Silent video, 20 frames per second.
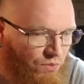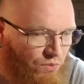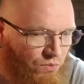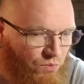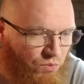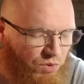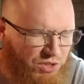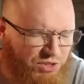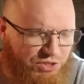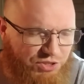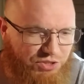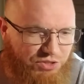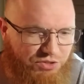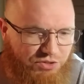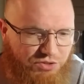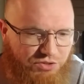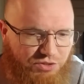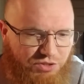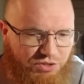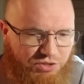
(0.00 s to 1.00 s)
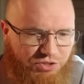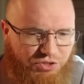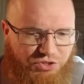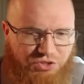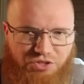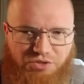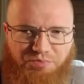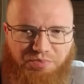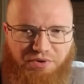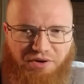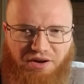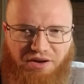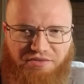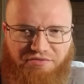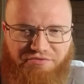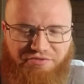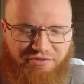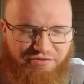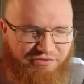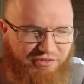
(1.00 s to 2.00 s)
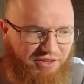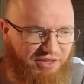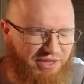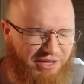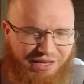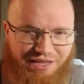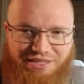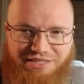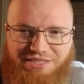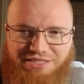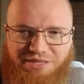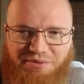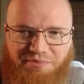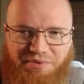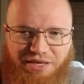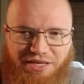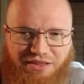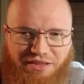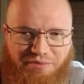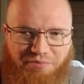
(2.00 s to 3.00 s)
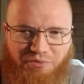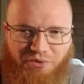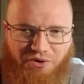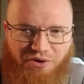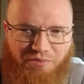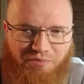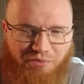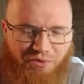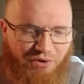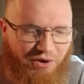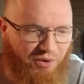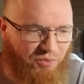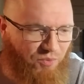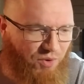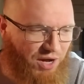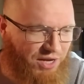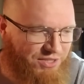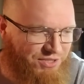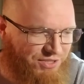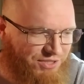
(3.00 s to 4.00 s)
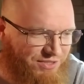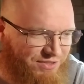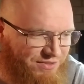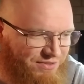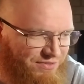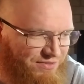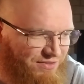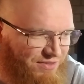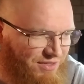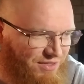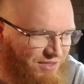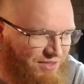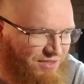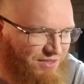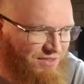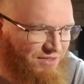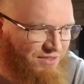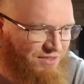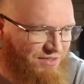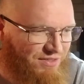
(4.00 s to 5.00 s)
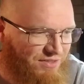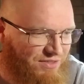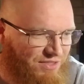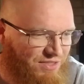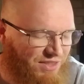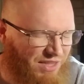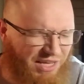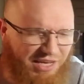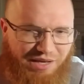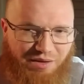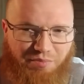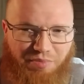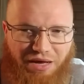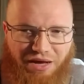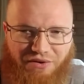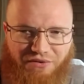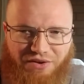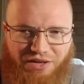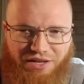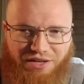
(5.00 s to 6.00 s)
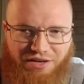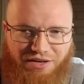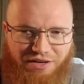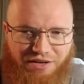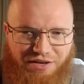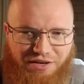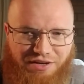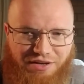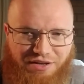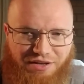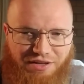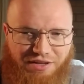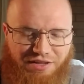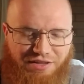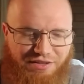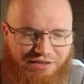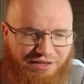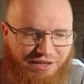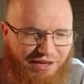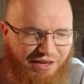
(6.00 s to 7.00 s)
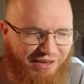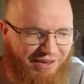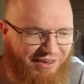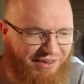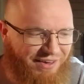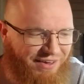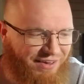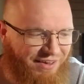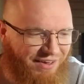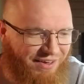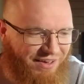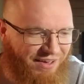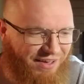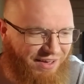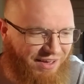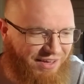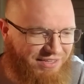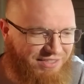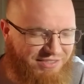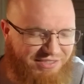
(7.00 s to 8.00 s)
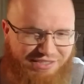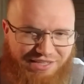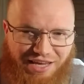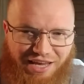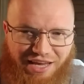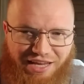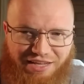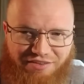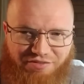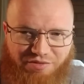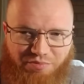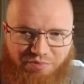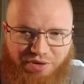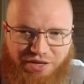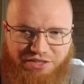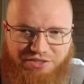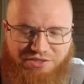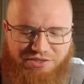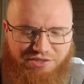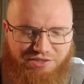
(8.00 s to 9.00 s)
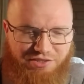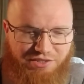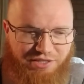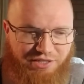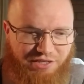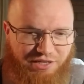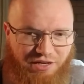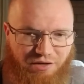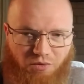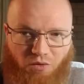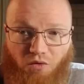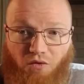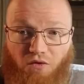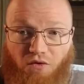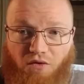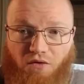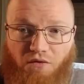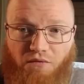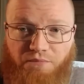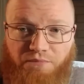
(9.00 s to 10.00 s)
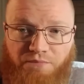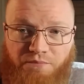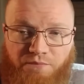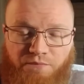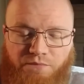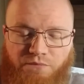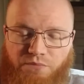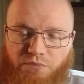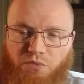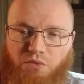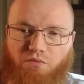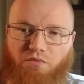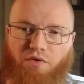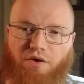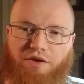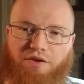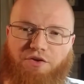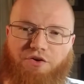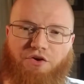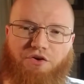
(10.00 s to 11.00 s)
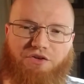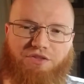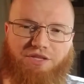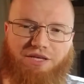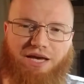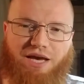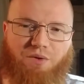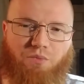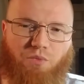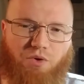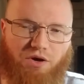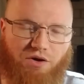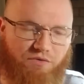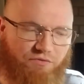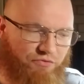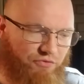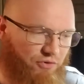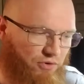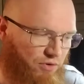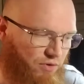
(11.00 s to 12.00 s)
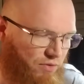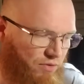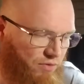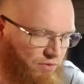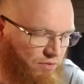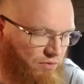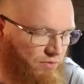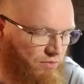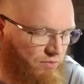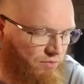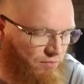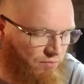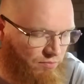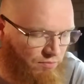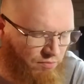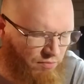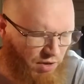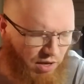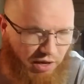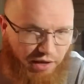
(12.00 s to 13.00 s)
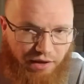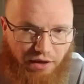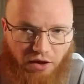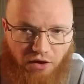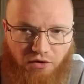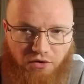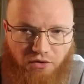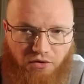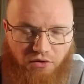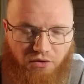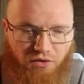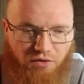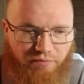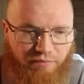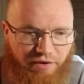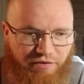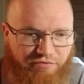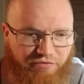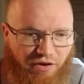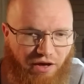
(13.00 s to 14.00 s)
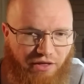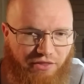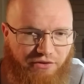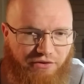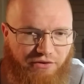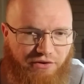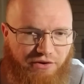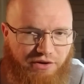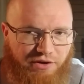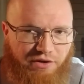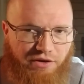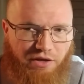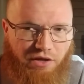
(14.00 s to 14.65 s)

which is super unfulfilling, at least to me. The more and more I watch and think about it, like, I just can't even picture it at all, right? Currently, I work for my uncle and my father, and